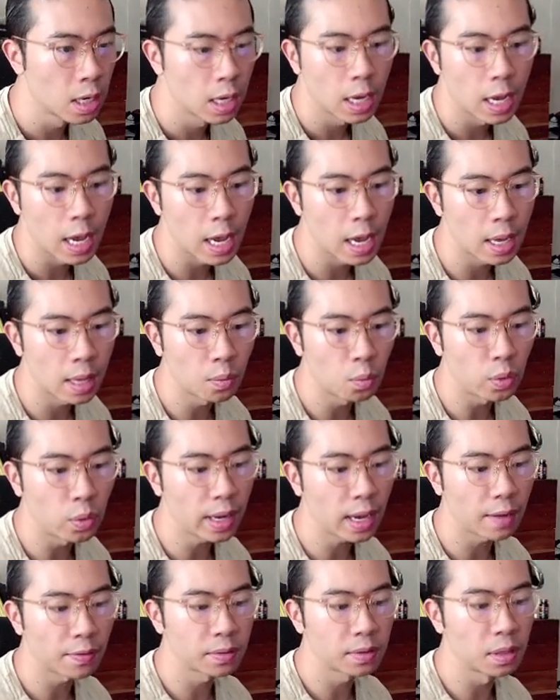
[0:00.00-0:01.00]
And we
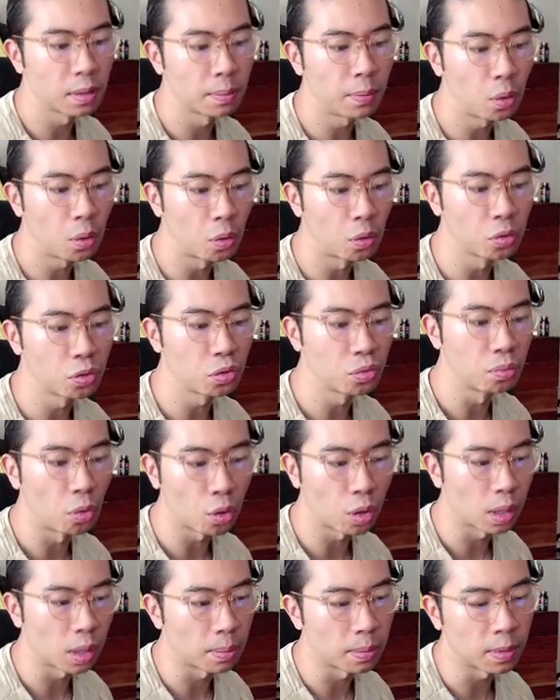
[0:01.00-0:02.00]
have the
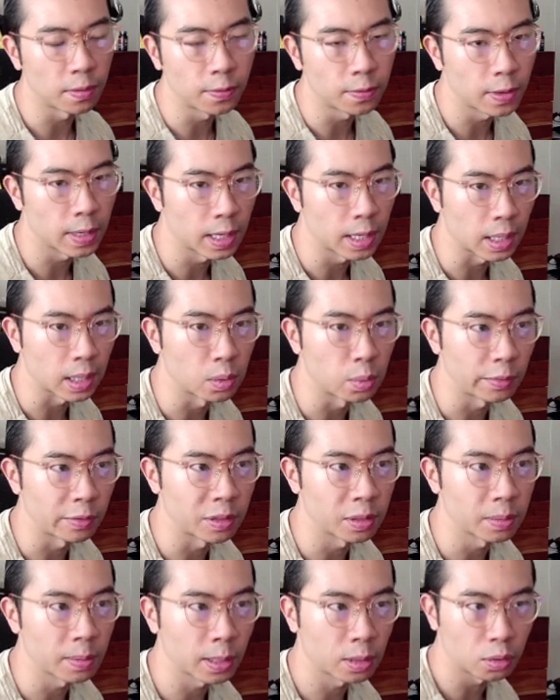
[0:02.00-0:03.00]
post-mortem effects with
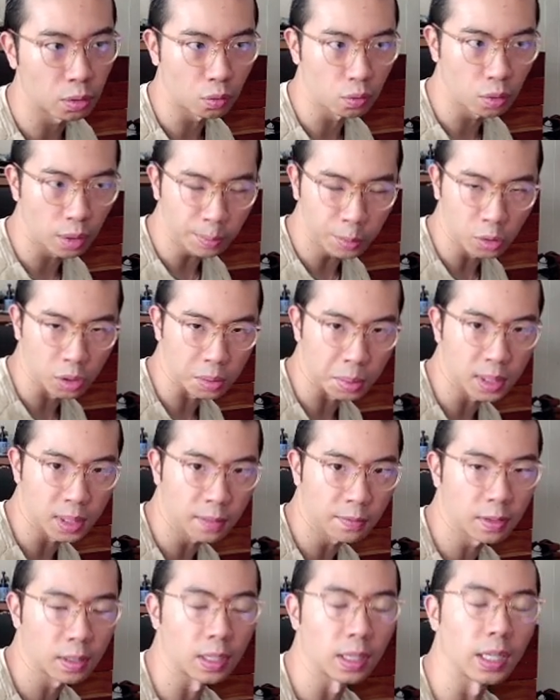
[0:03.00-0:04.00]
respect to crypto
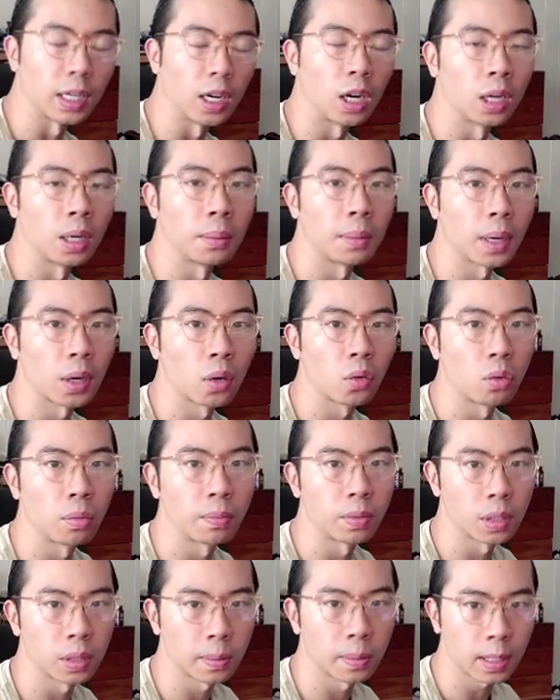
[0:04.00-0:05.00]
specifically on a micro
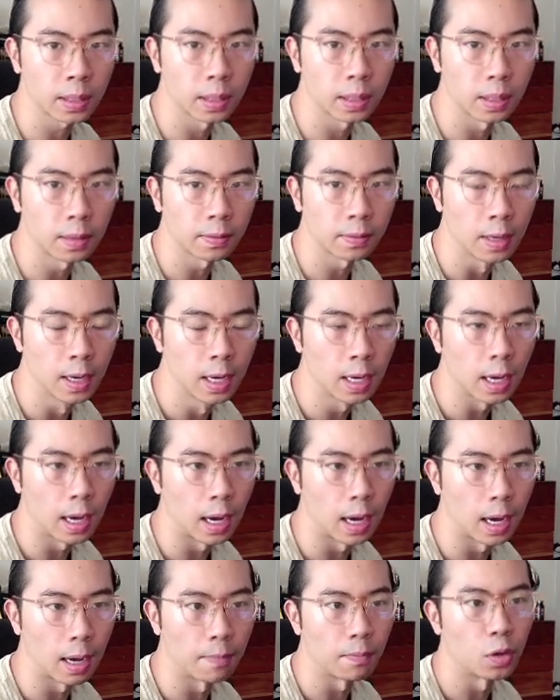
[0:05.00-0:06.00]
perspective,
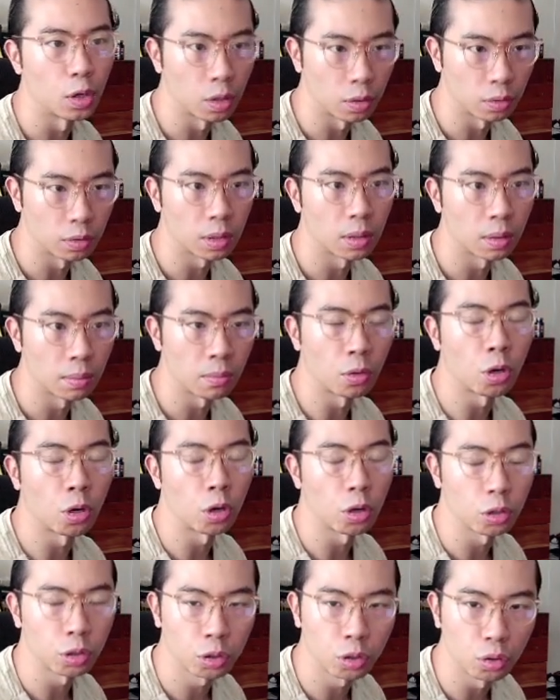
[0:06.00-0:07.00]
the
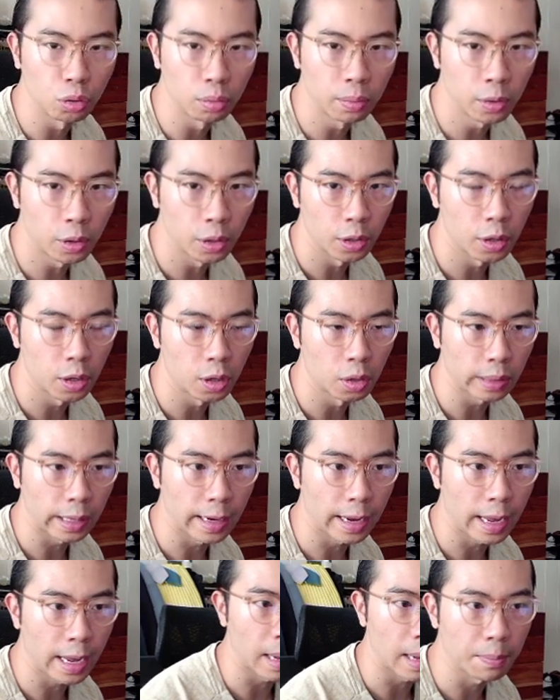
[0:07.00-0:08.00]
Merge 2.0 that
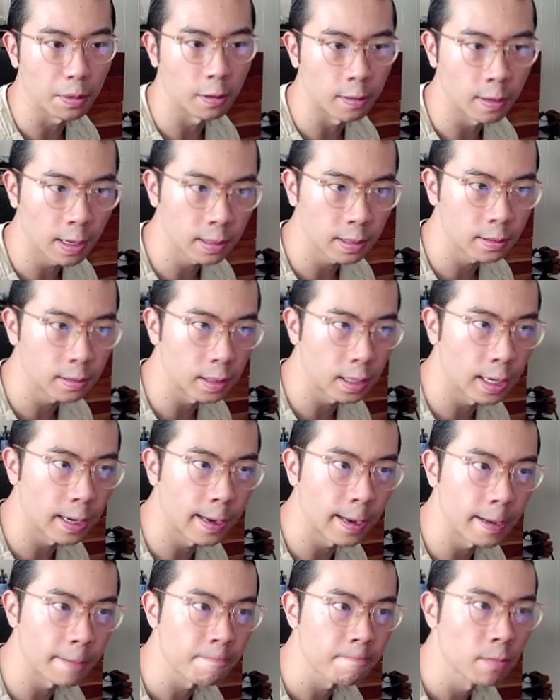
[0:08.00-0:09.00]
happened
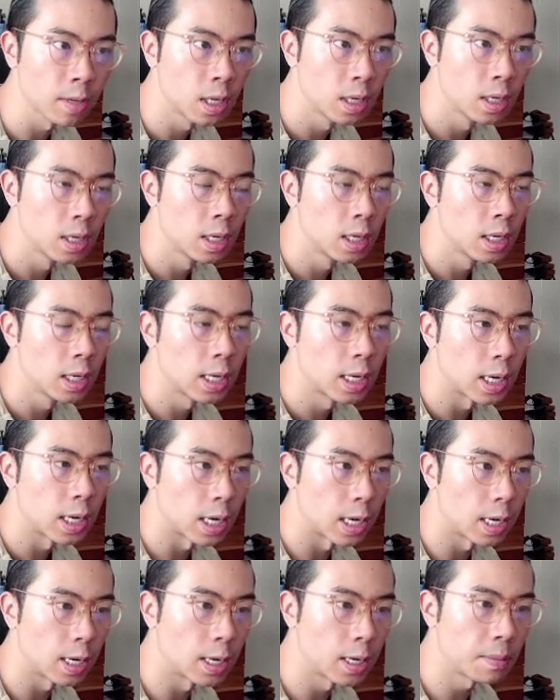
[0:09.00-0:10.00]
yesterday.
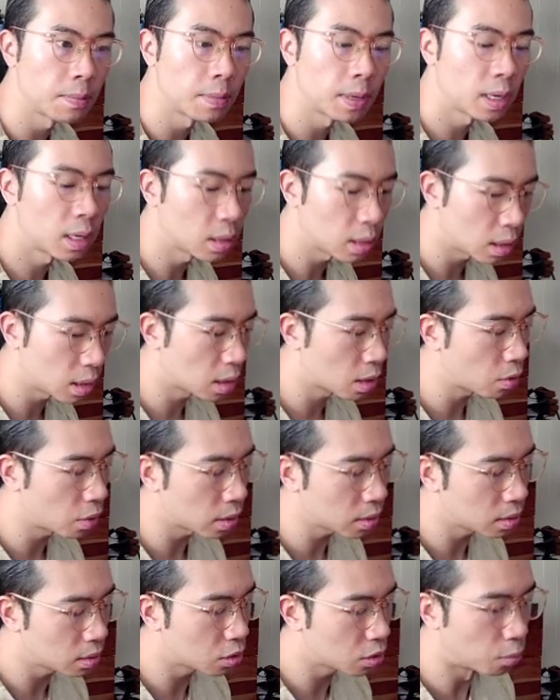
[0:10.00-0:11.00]
And
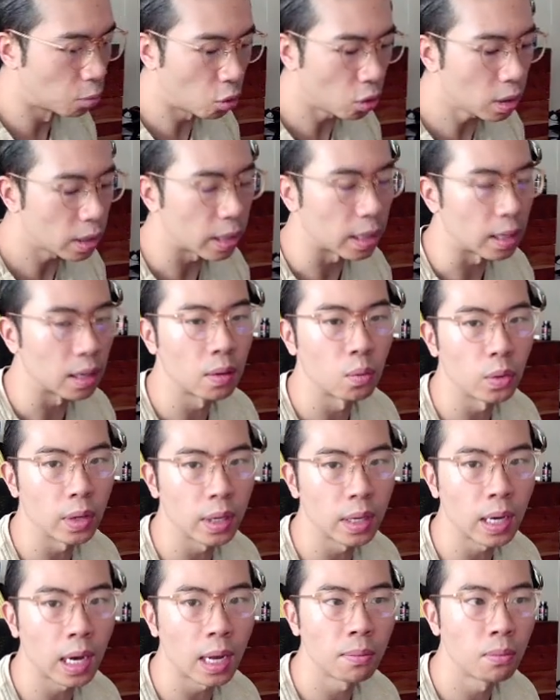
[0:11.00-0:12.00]
across this morning, we
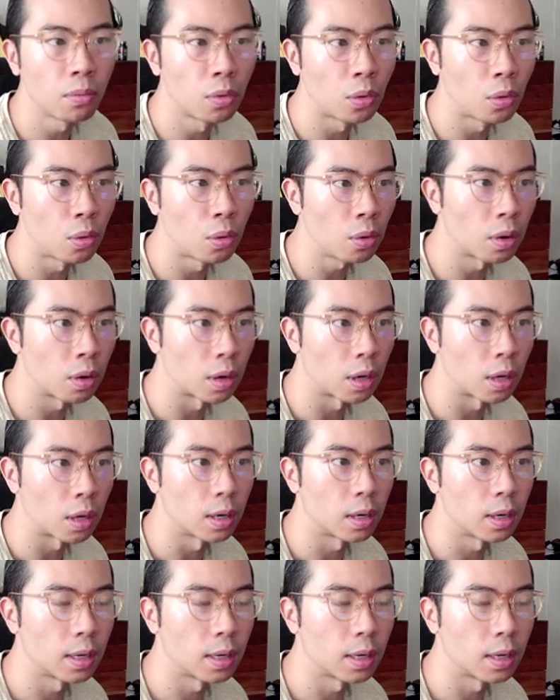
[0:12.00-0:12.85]
got more